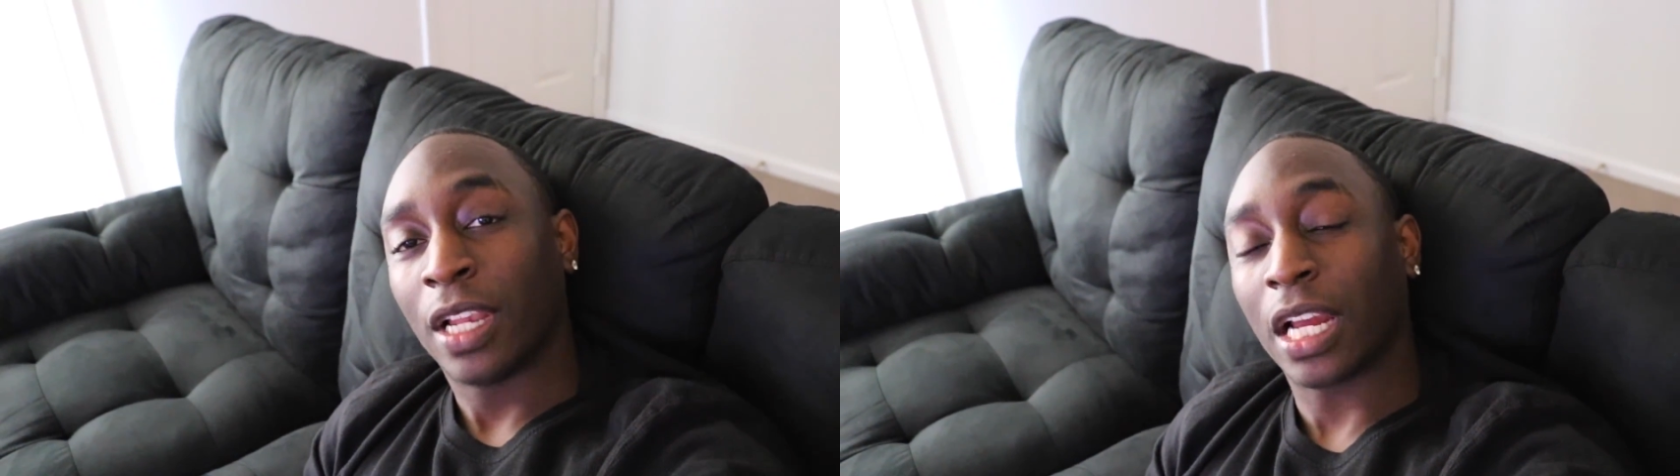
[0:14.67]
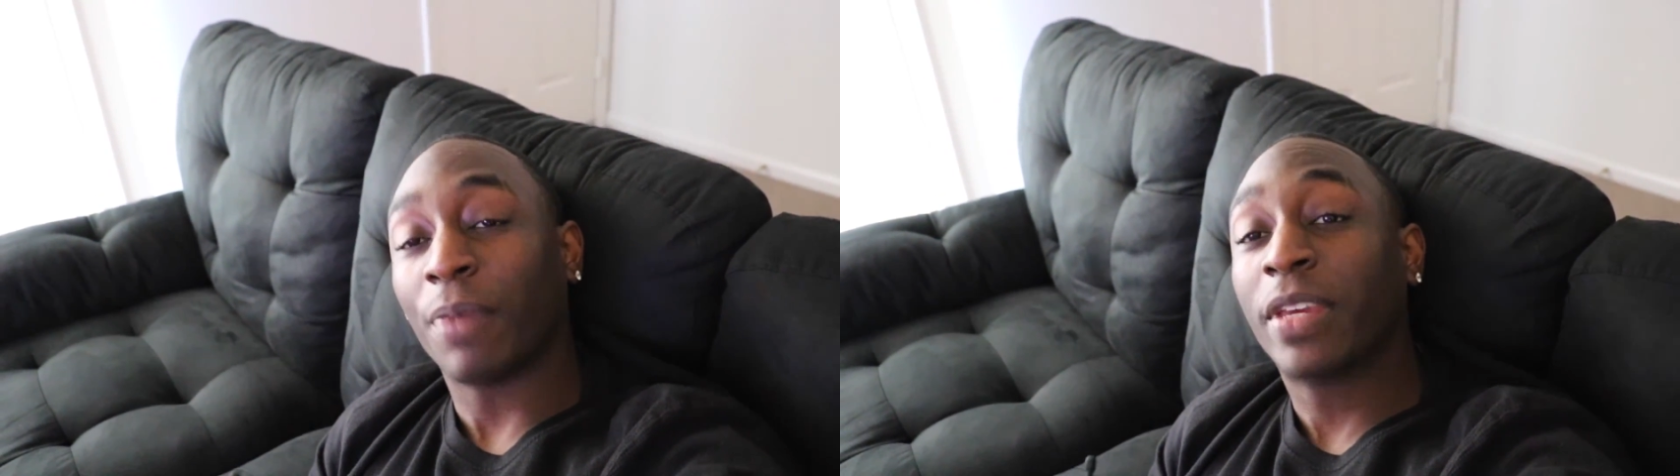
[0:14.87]

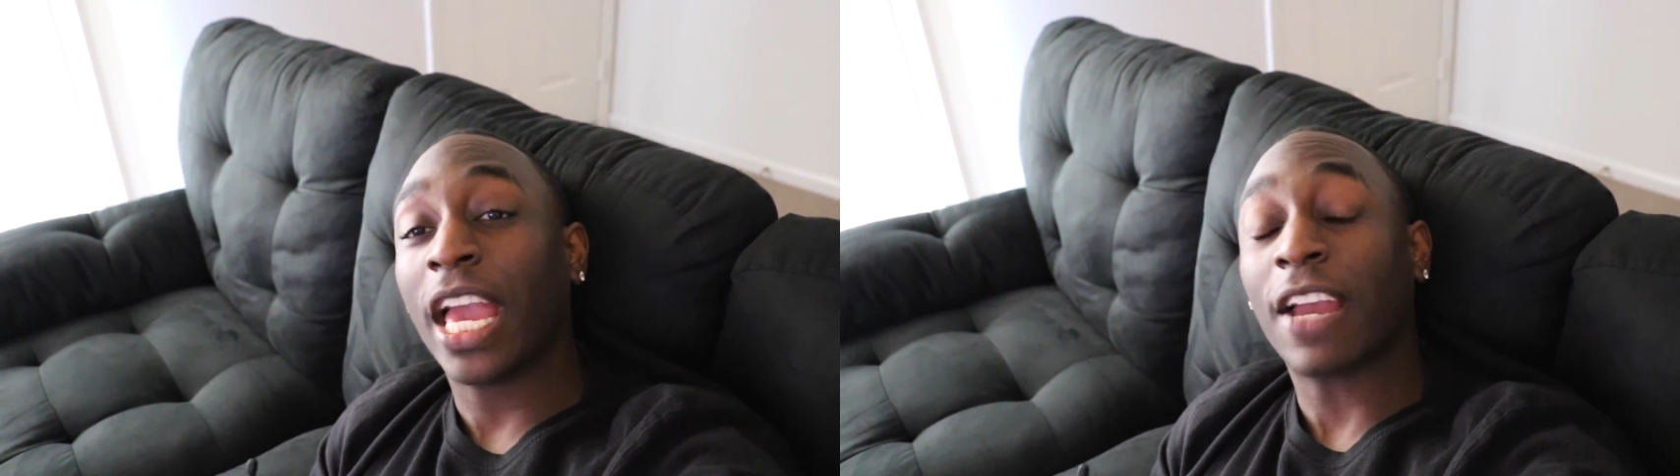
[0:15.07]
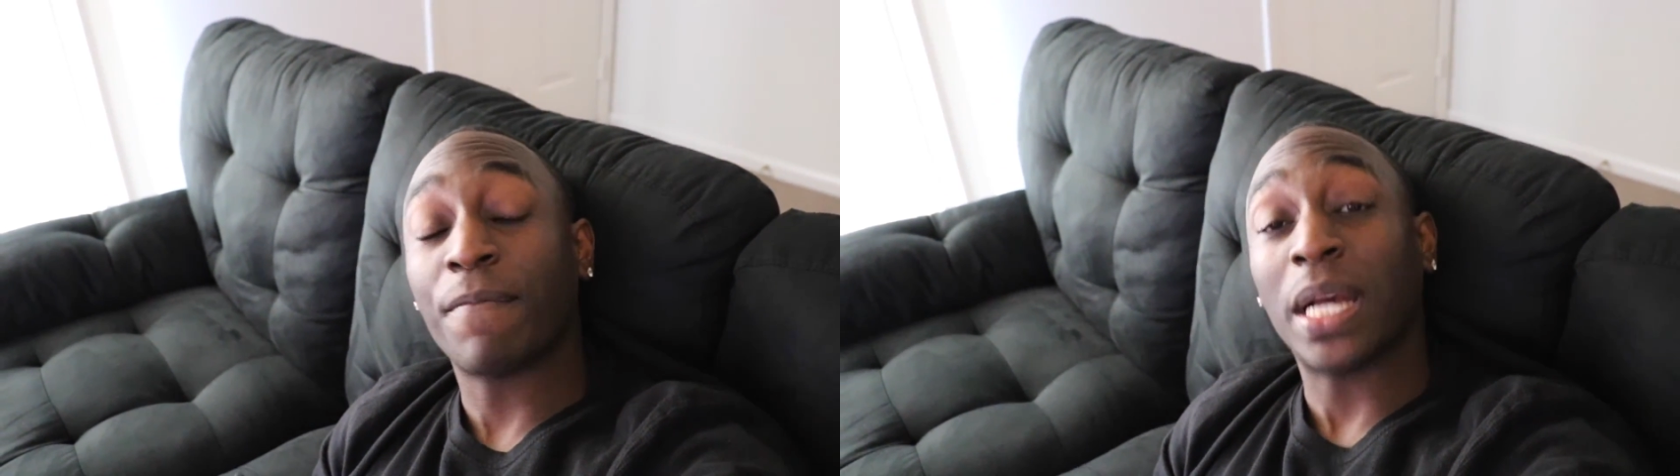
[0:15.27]
Like, I'm
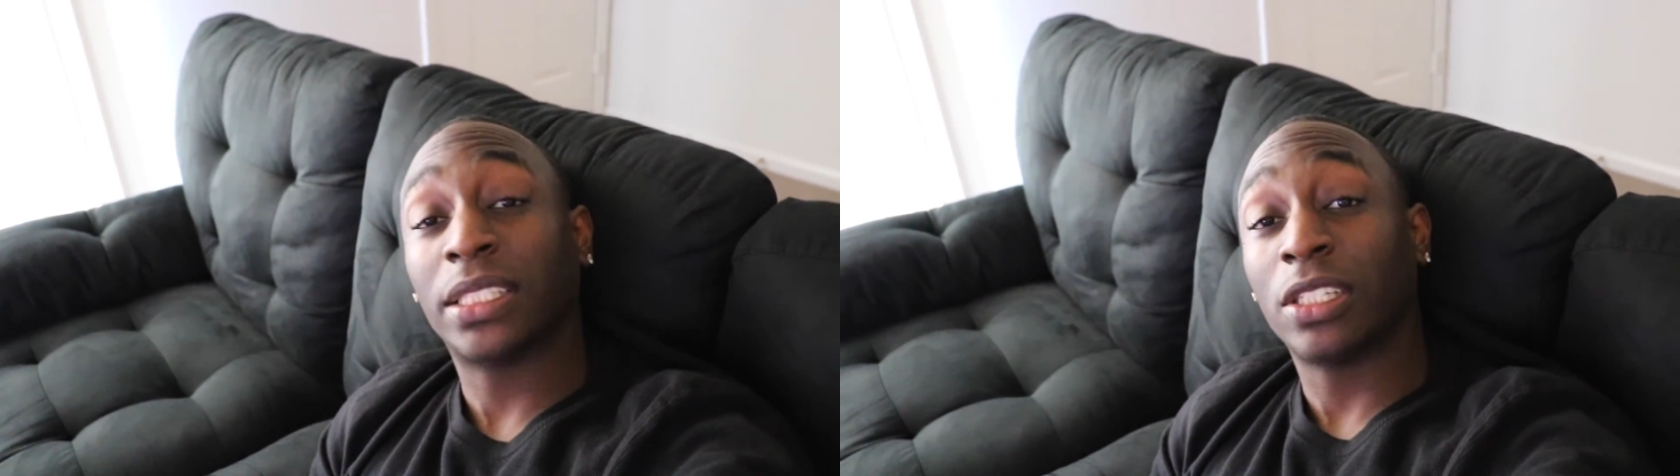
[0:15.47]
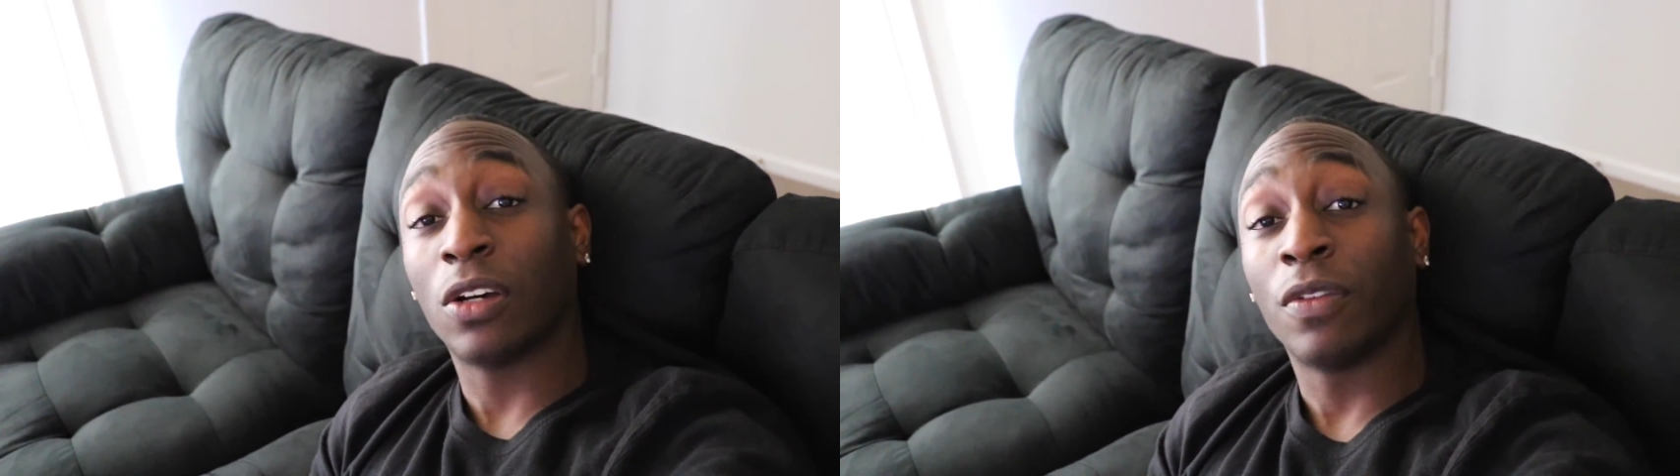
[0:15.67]
king of
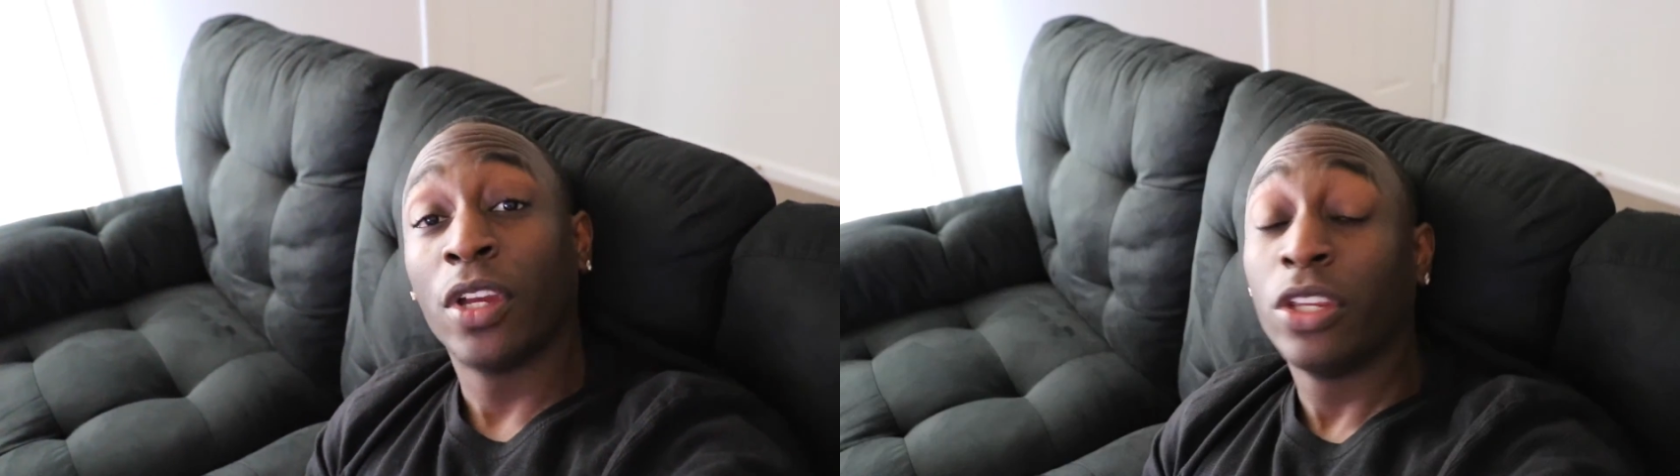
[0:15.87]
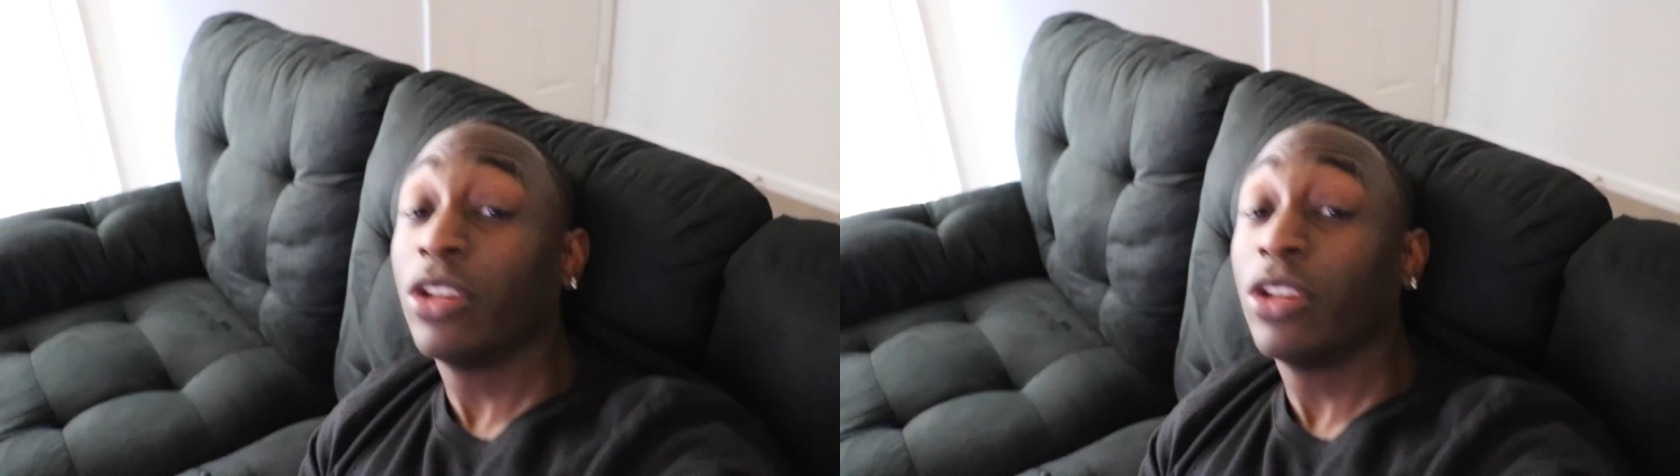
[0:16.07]
myself.